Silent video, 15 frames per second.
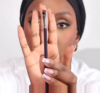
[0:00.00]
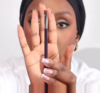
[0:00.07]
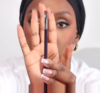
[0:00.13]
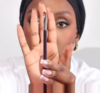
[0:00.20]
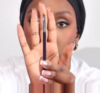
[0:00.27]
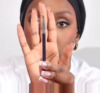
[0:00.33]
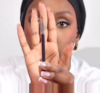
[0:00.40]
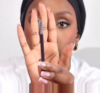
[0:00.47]

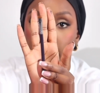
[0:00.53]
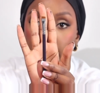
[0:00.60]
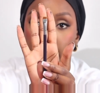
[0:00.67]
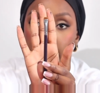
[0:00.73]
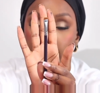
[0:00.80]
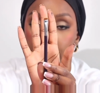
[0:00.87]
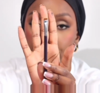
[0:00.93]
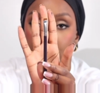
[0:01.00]
it.
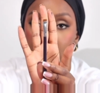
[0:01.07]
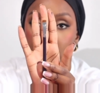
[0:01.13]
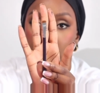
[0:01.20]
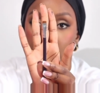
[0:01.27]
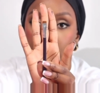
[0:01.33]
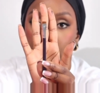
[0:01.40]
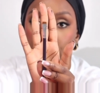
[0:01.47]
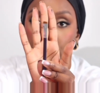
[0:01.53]

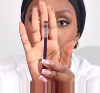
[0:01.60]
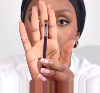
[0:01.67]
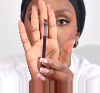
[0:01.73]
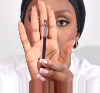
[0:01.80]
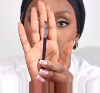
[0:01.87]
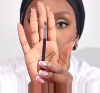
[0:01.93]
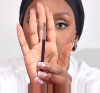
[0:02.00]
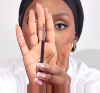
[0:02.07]
Some of my flu
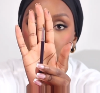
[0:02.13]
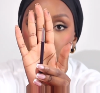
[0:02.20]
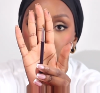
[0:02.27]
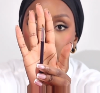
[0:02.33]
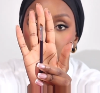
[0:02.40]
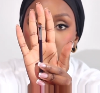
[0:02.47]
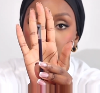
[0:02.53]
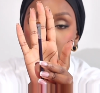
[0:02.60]
is just getting
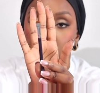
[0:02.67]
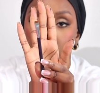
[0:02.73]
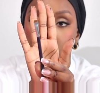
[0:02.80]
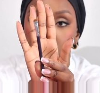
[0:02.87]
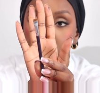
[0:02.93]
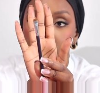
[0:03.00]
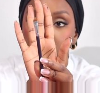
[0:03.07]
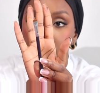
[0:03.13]
worse
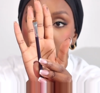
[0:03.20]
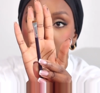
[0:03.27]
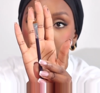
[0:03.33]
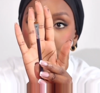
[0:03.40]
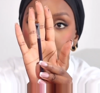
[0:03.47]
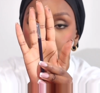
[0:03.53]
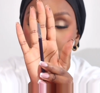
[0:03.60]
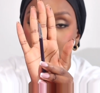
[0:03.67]
because
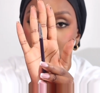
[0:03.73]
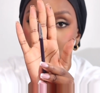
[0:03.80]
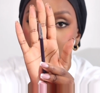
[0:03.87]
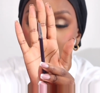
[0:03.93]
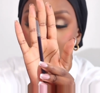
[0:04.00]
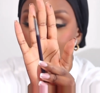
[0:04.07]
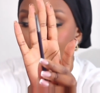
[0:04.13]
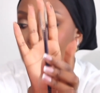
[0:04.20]
I'm progressing
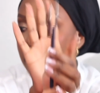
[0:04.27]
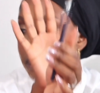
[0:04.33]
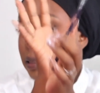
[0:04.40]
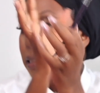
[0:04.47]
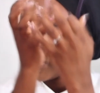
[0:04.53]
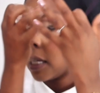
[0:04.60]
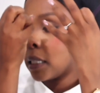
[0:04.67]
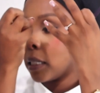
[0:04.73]
with my makeup. It's
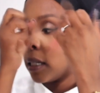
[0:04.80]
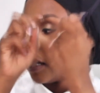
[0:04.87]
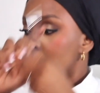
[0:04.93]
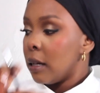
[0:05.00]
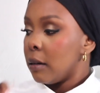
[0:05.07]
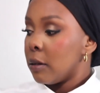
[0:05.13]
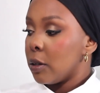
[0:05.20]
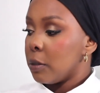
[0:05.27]
just like
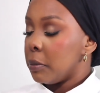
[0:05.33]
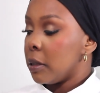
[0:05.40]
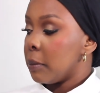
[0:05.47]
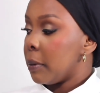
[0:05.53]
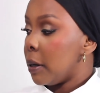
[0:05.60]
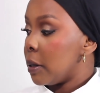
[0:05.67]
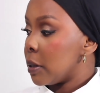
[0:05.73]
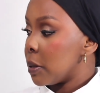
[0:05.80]
could be
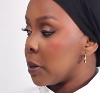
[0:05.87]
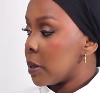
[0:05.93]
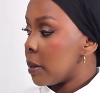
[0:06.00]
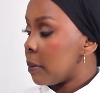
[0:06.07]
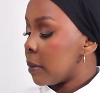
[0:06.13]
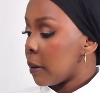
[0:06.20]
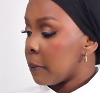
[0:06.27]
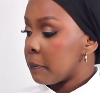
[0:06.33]
the powders or
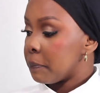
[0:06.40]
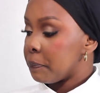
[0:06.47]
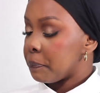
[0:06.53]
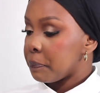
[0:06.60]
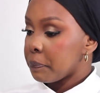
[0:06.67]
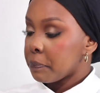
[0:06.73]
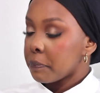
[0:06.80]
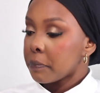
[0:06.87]
something.
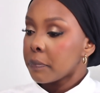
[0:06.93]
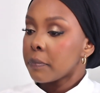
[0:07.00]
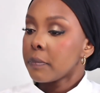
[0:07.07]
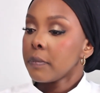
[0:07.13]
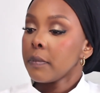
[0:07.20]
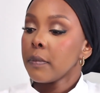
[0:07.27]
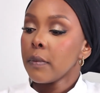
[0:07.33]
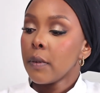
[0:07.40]

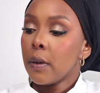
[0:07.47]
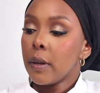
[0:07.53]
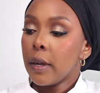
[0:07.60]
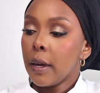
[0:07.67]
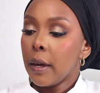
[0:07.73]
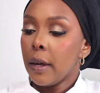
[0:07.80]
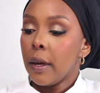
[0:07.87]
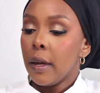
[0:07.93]

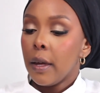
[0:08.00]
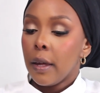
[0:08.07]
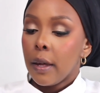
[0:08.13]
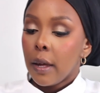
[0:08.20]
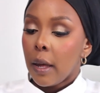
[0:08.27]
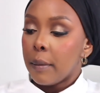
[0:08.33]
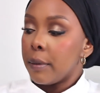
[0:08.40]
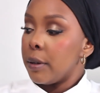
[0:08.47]
Okay,
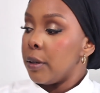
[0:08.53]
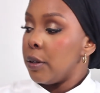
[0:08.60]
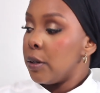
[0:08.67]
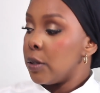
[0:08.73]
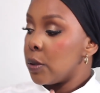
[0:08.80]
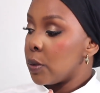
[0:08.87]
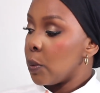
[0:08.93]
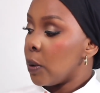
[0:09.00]
I'm going to
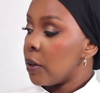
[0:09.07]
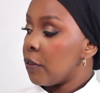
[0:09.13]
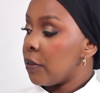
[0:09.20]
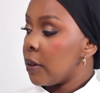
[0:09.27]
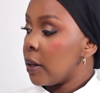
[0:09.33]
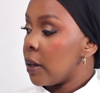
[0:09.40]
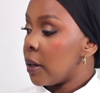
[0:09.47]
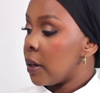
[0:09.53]
use one
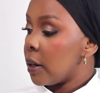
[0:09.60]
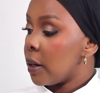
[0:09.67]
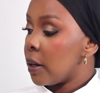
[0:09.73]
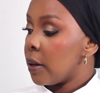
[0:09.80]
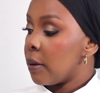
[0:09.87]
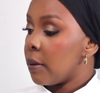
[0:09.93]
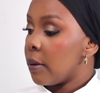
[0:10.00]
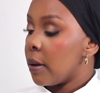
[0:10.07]
of
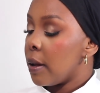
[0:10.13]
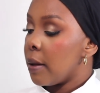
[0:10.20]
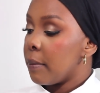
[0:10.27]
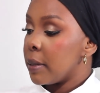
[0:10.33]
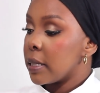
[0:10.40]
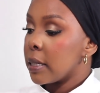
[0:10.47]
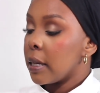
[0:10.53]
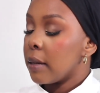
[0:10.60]
the
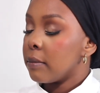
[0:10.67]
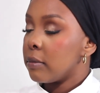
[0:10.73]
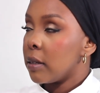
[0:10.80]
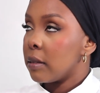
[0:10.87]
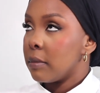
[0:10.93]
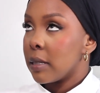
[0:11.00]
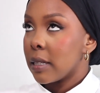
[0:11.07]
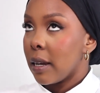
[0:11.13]

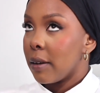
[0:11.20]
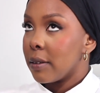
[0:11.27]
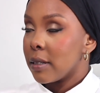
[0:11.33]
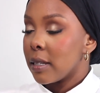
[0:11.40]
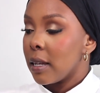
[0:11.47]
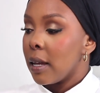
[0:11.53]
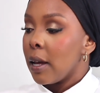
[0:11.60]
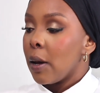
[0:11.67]

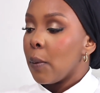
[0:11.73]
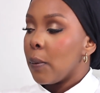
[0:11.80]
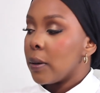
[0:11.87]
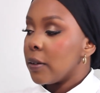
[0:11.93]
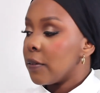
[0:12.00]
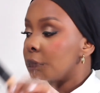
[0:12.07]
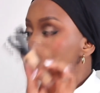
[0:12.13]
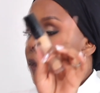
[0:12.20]
mascaras,
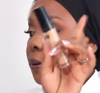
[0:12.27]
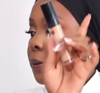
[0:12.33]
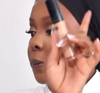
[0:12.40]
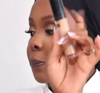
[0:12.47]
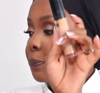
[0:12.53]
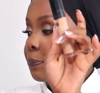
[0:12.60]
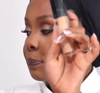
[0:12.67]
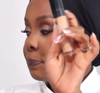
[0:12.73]
one of
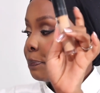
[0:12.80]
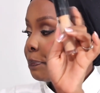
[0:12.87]
the